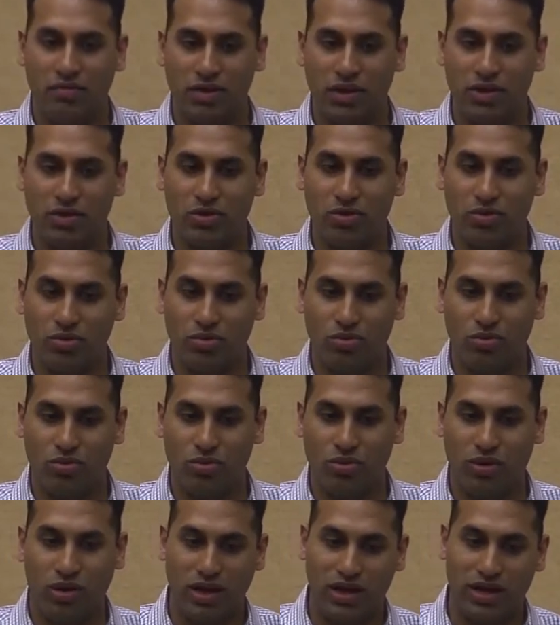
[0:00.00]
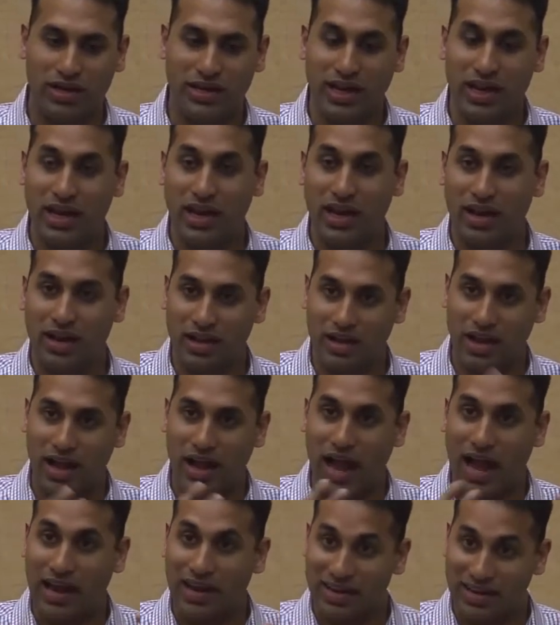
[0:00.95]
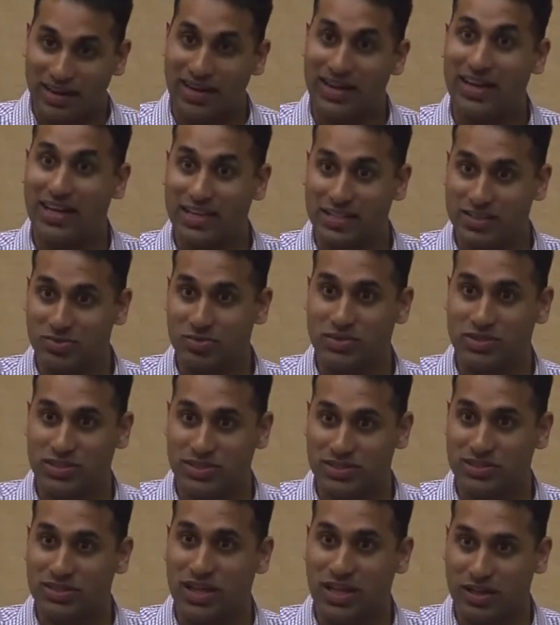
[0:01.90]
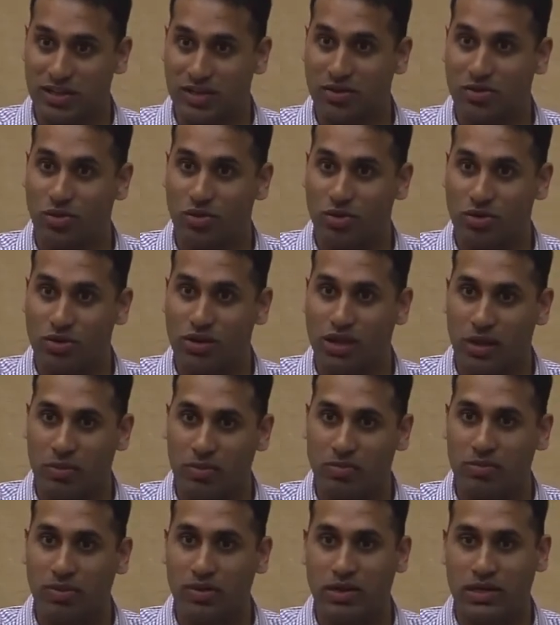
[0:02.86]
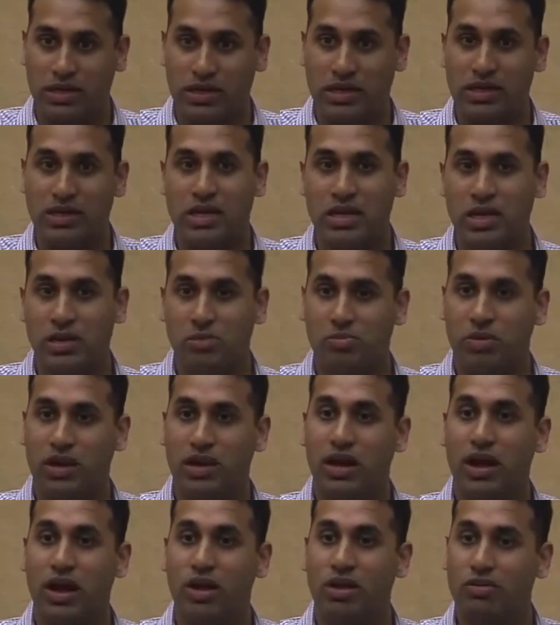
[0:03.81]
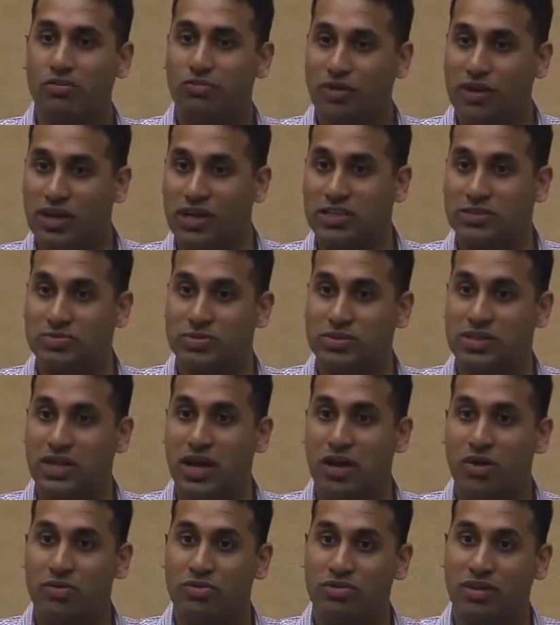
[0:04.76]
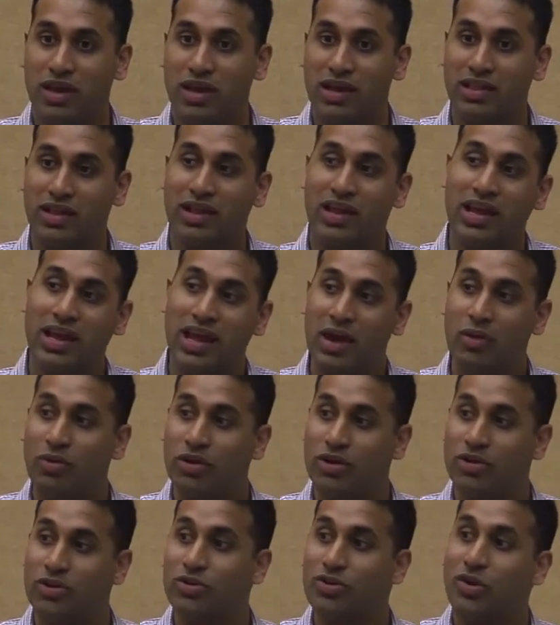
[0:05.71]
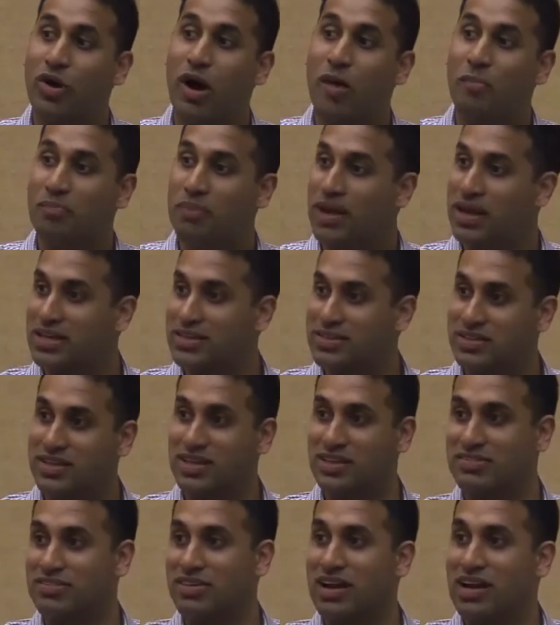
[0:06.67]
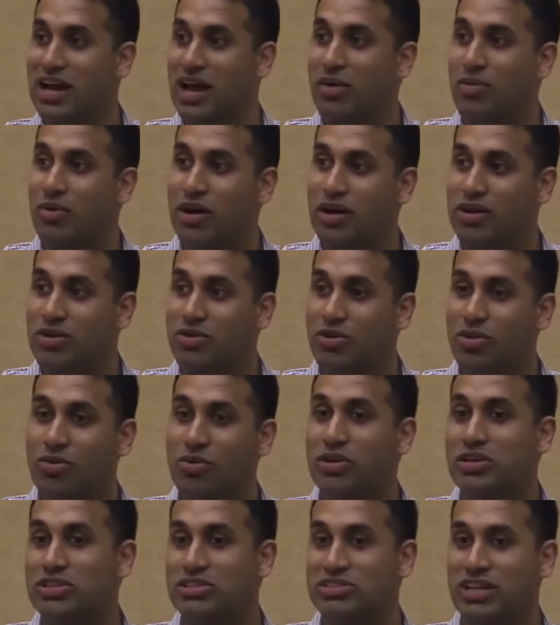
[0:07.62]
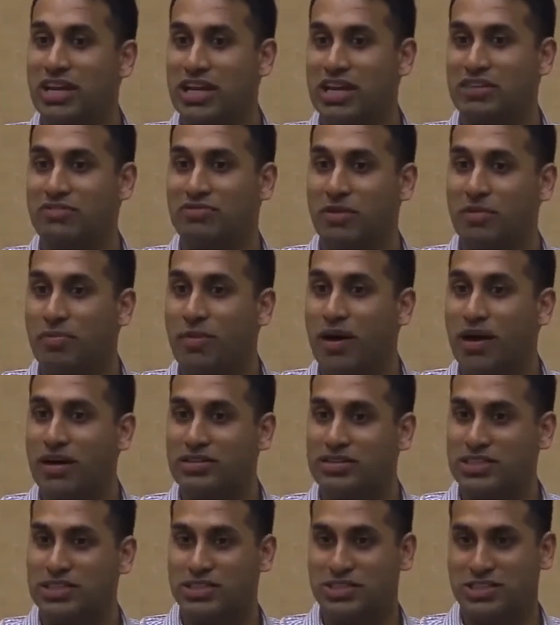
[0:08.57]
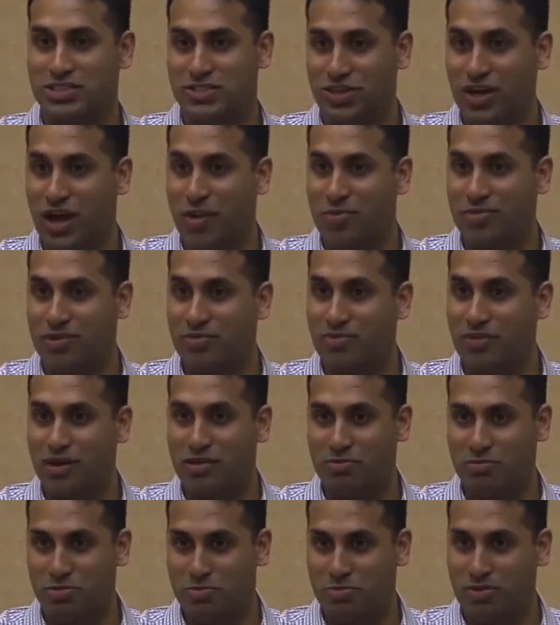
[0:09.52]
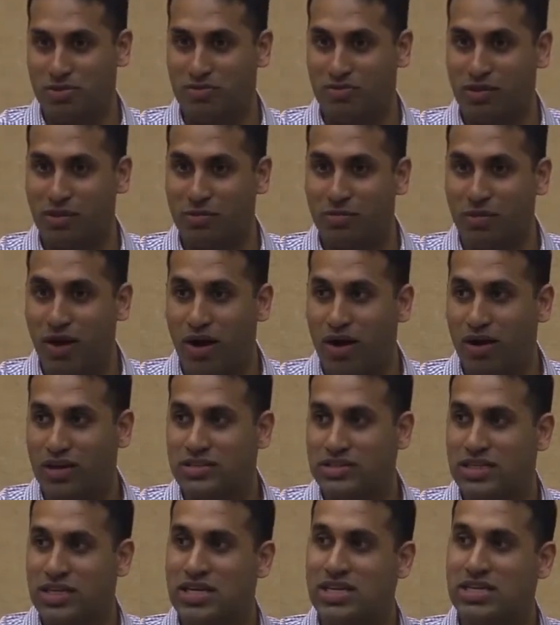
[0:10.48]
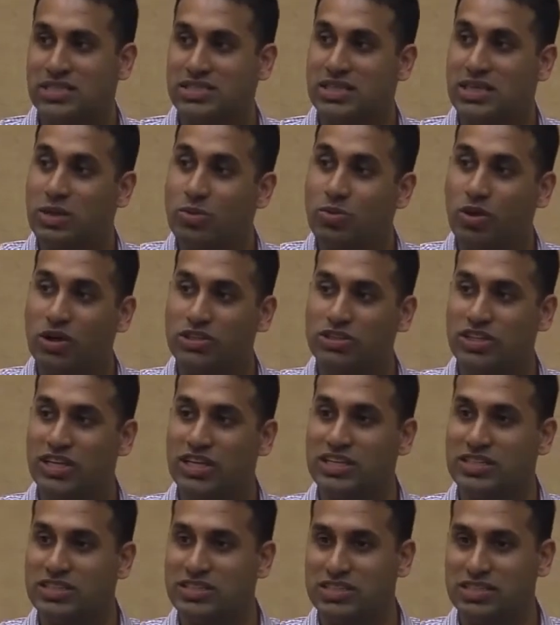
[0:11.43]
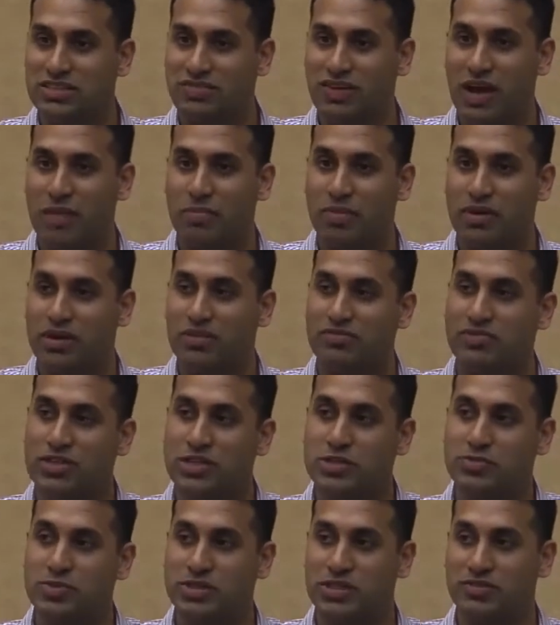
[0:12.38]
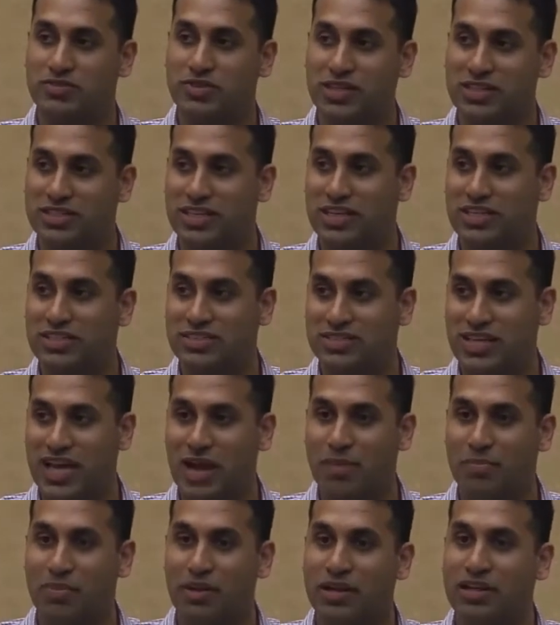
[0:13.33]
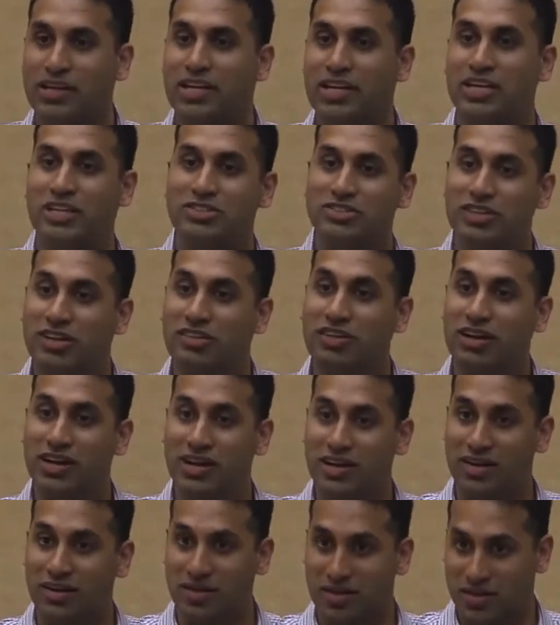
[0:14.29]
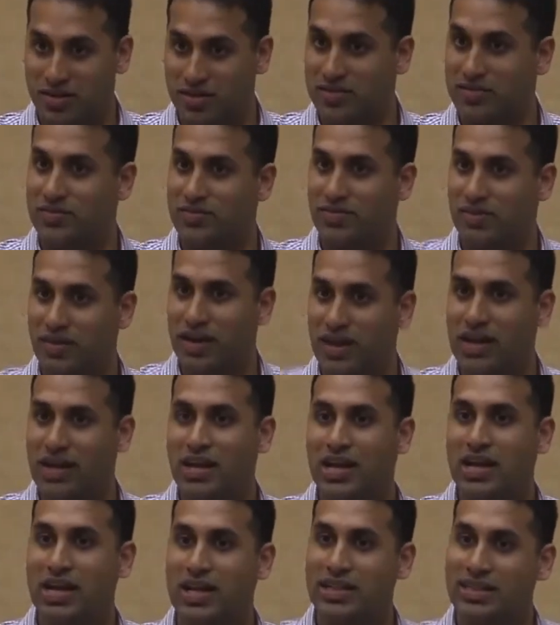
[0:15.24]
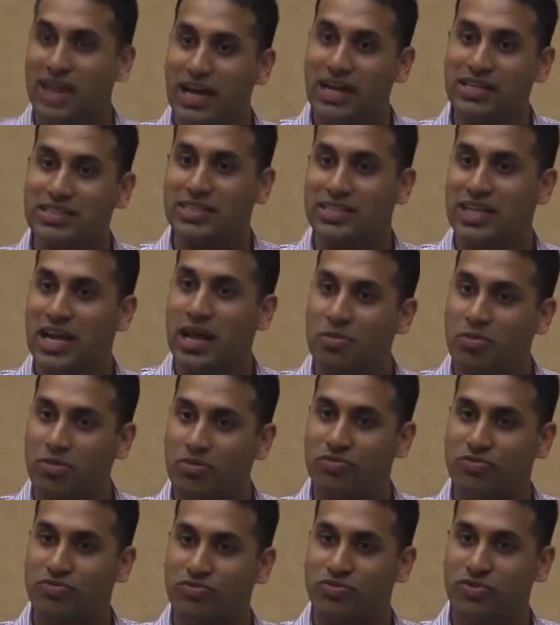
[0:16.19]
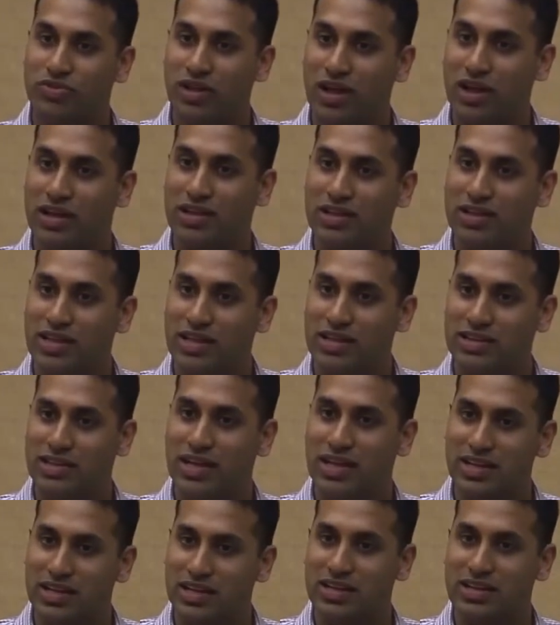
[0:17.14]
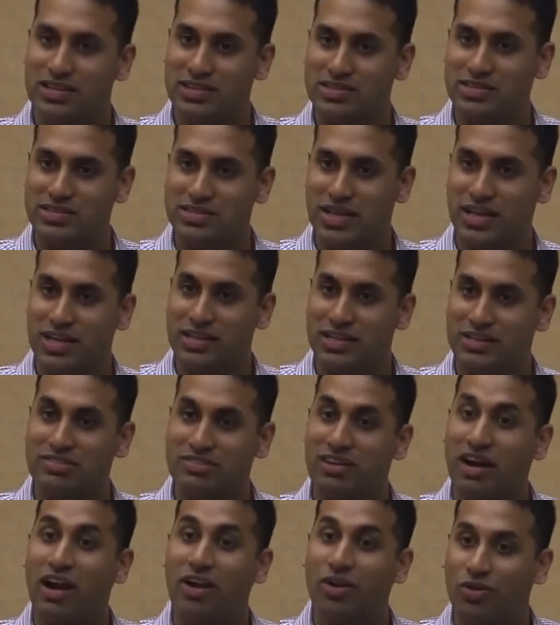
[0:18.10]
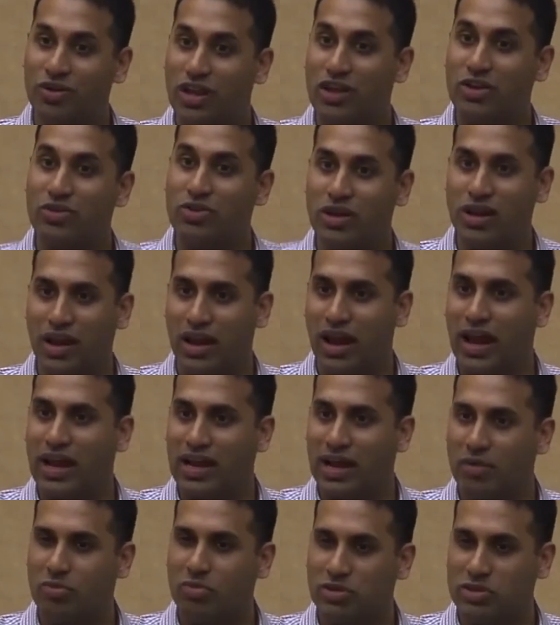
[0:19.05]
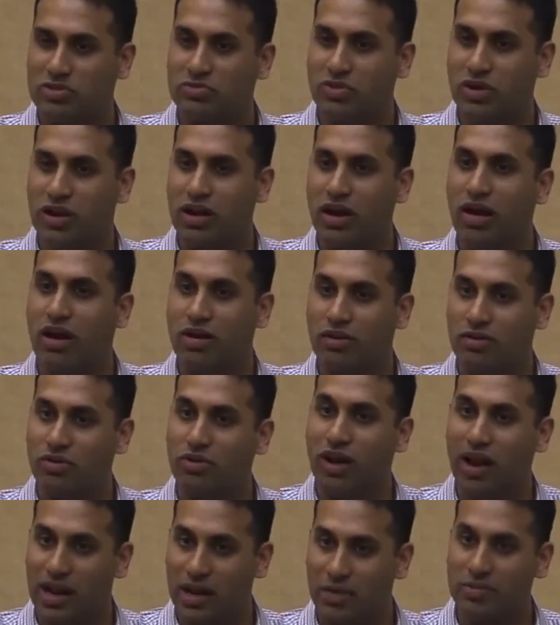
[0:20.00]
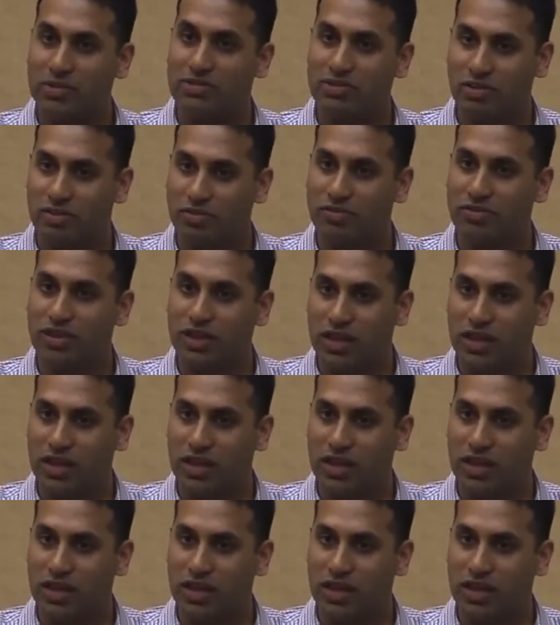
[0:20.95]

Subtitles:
we do data analytics, which is like the core capability. But a lot of our customers now are saying that, hey, I want to do complex things, right? I want to go and check if a process stops on my specific box, see what changes have happened. If this specific changes happen, generate an alert, right? That is the type of that scenario that you can light up, which is very hard to light up in some of